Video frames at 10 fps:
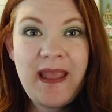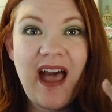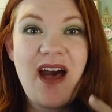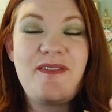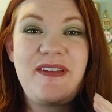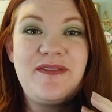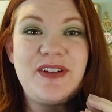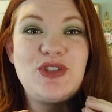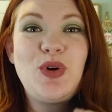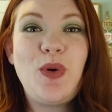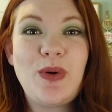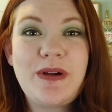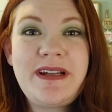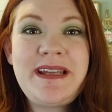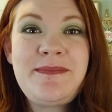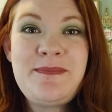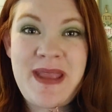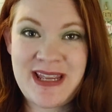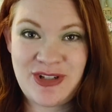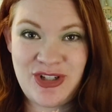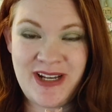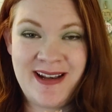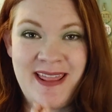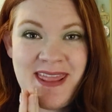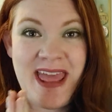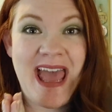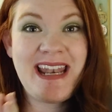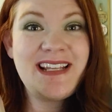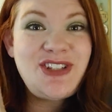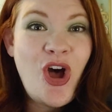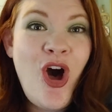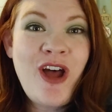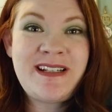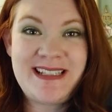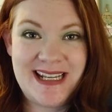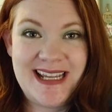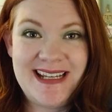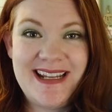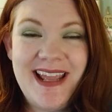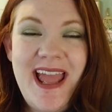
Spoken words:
of a Victorian mansion that is haunted